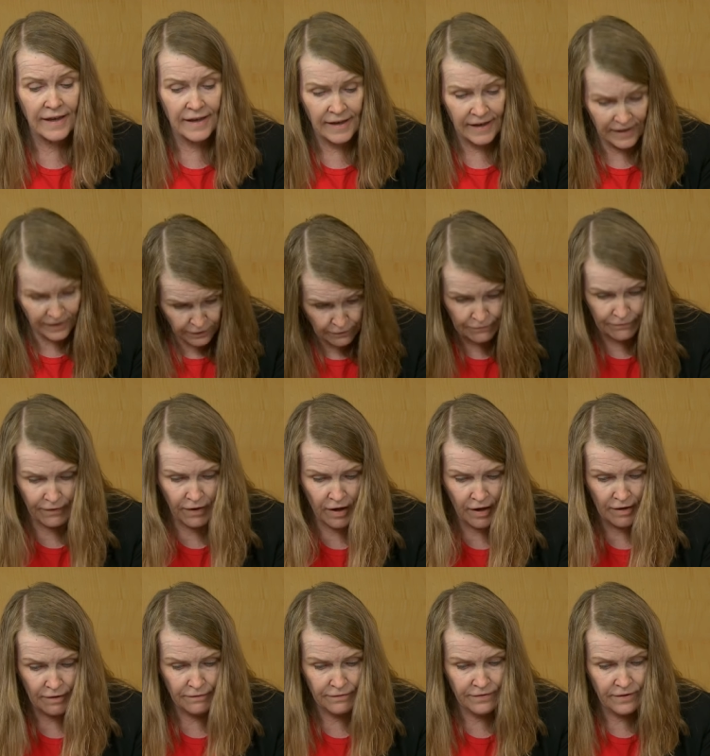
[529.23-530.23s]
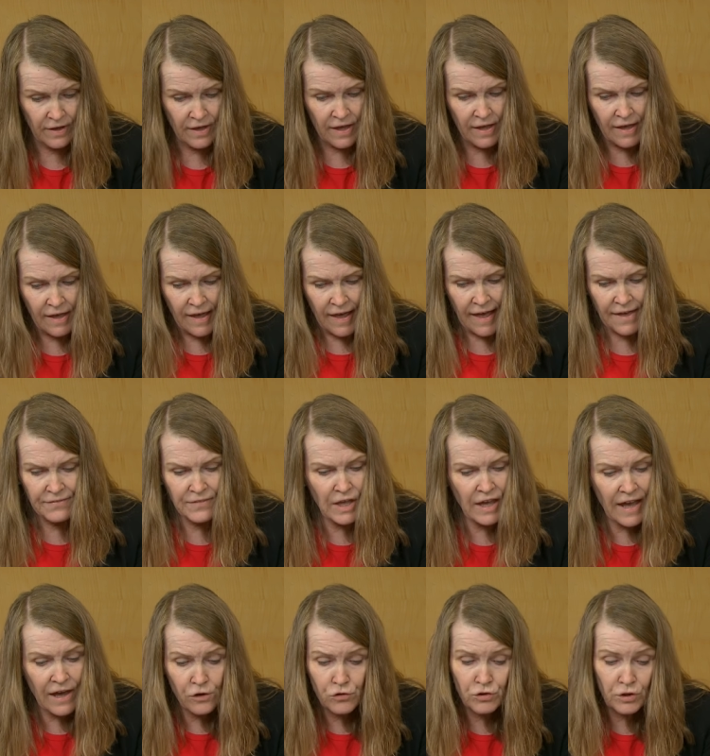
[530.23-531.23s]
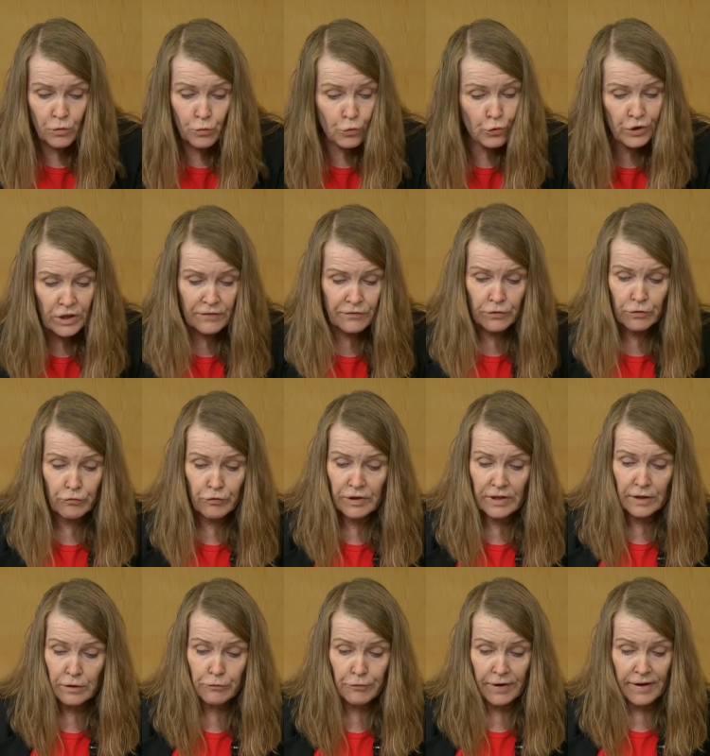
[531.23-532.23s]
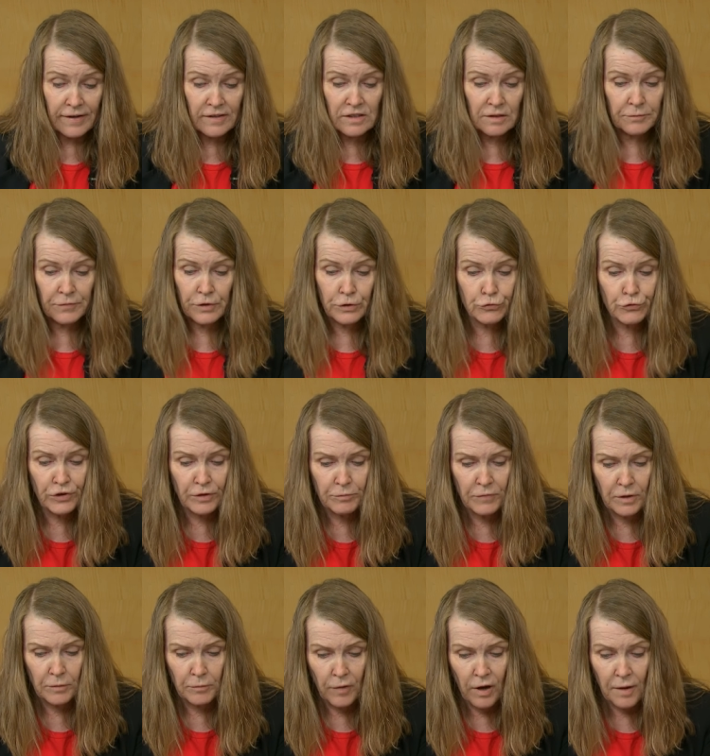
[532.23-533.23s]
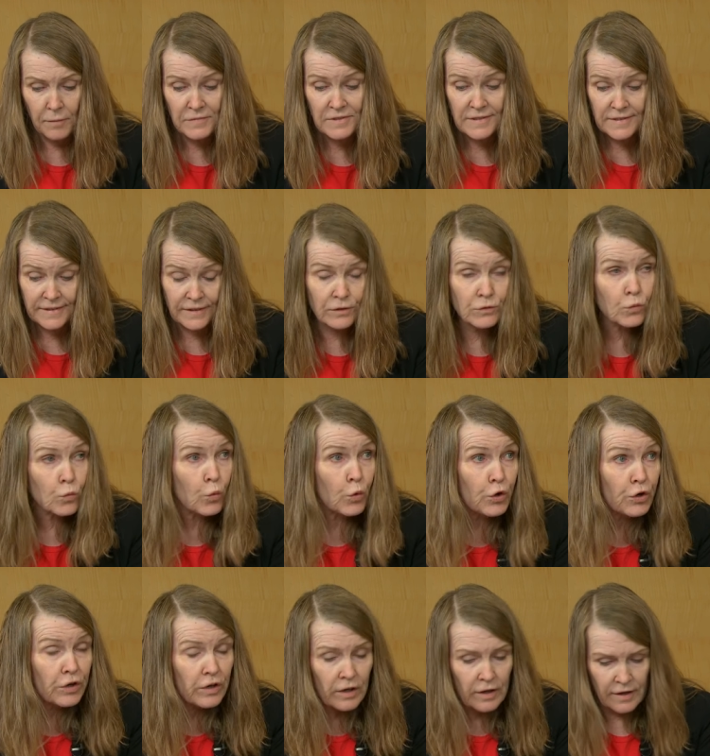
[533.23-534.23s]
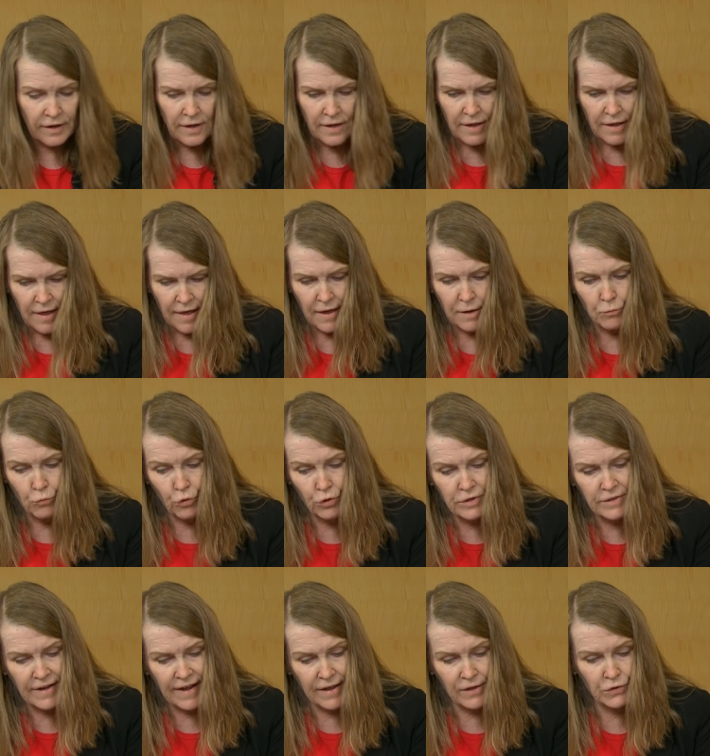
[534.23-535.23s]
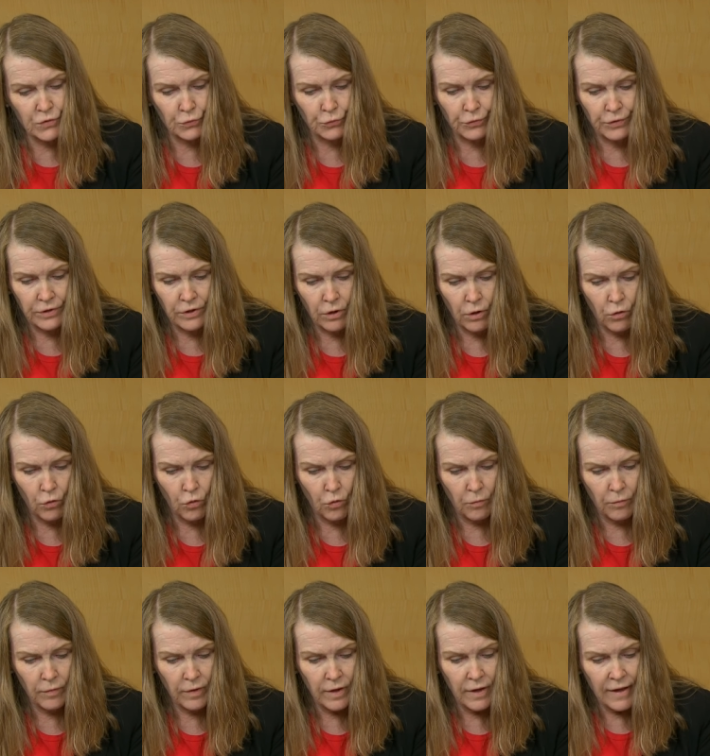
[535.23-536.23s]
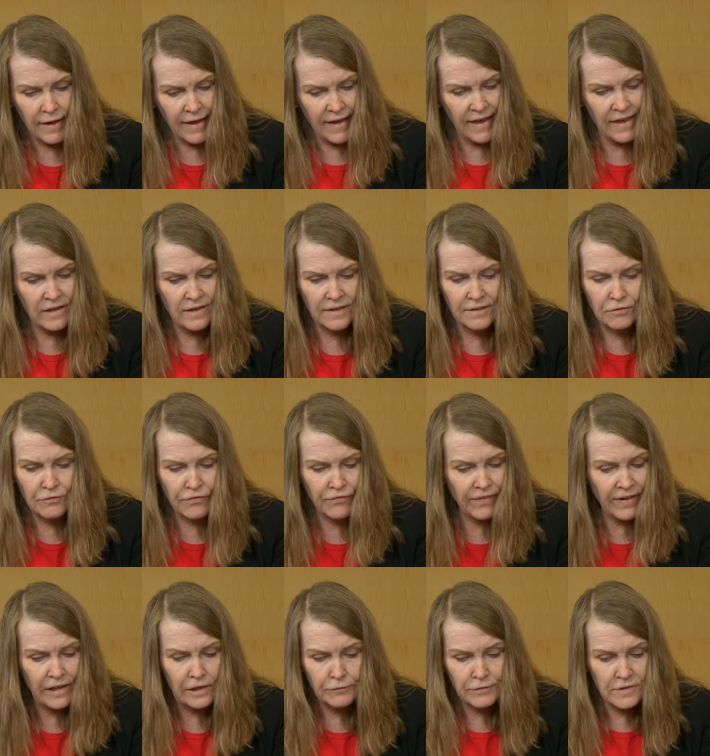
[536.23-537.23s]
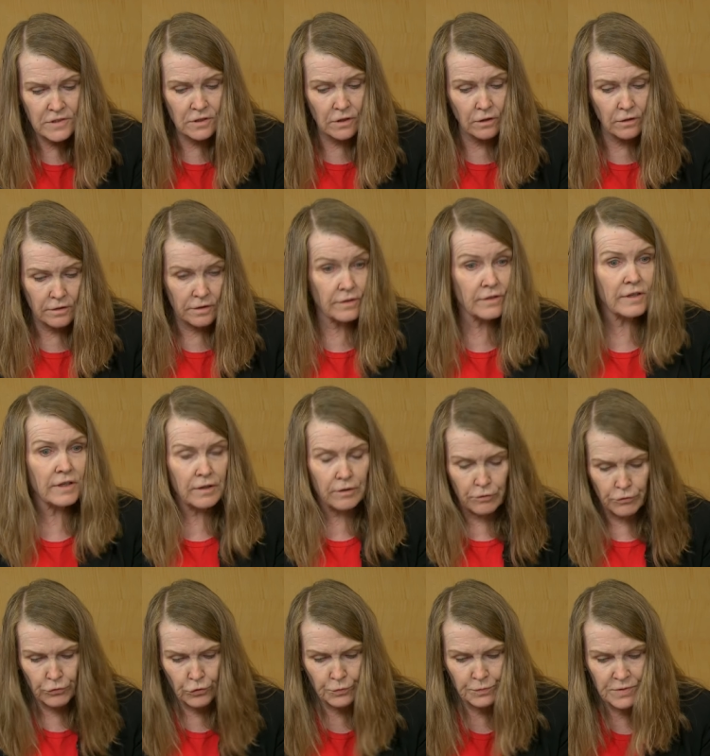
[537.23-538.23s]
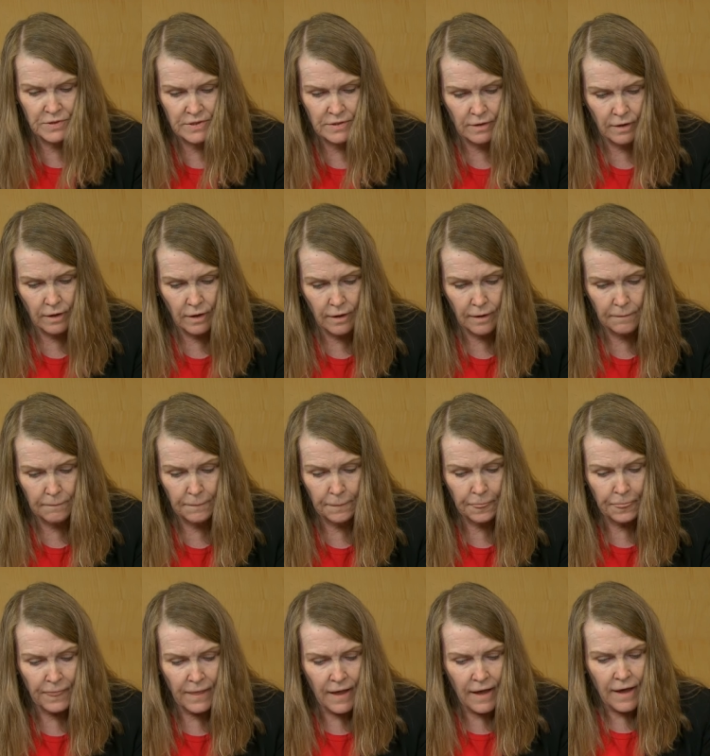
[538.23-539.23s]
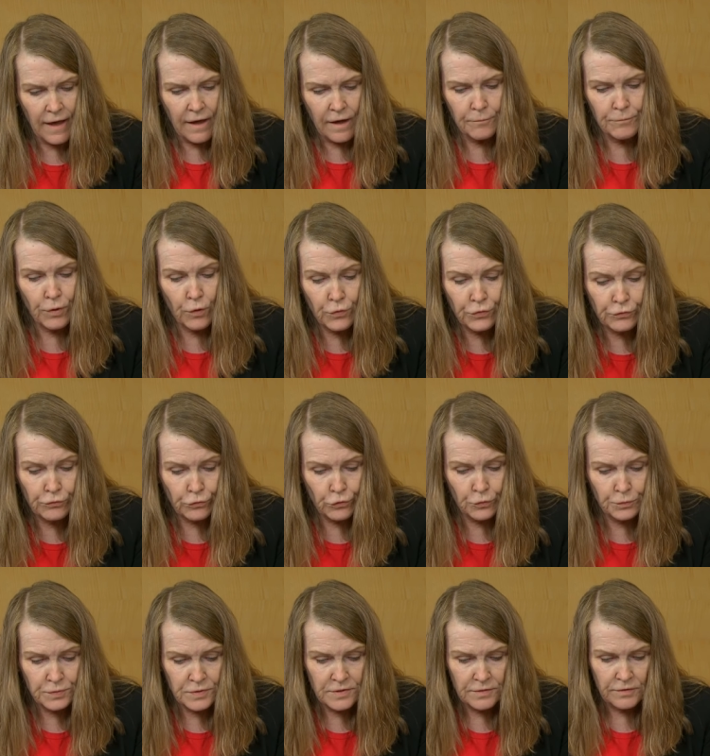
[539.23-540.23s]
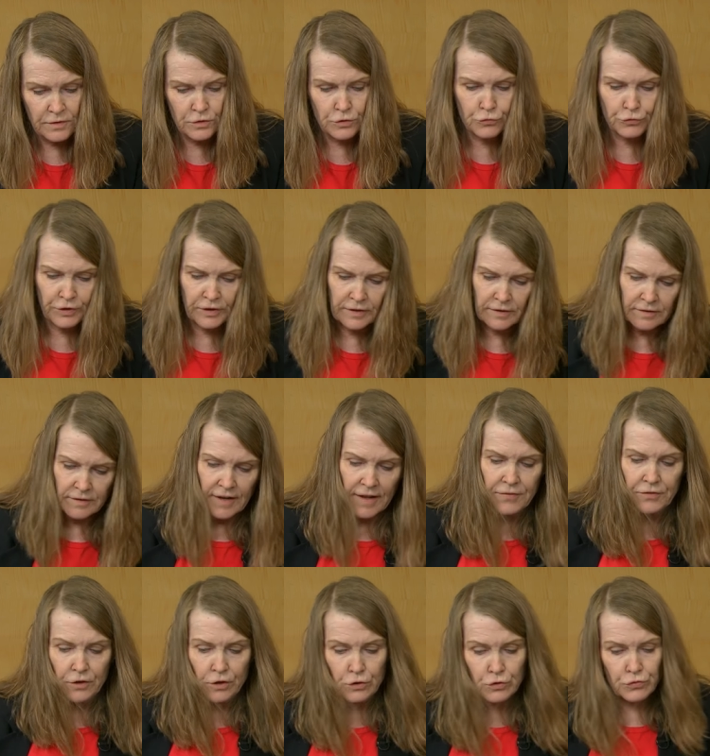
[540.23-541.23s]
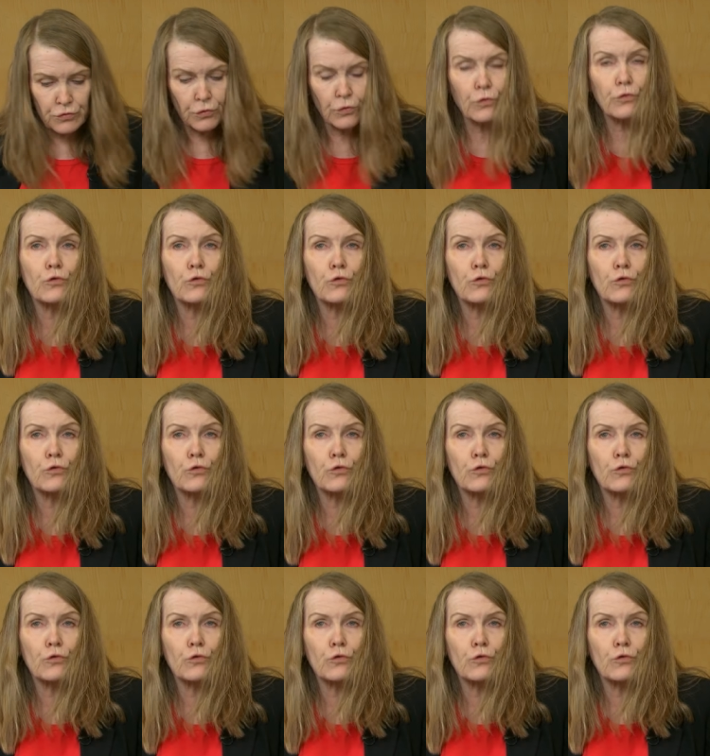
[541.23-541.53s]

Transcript: 85. And they actually weren't even really random. The treatment moms didn't work, and more dads were at home. And in the final result, the groups, um, both groups, the treated and the control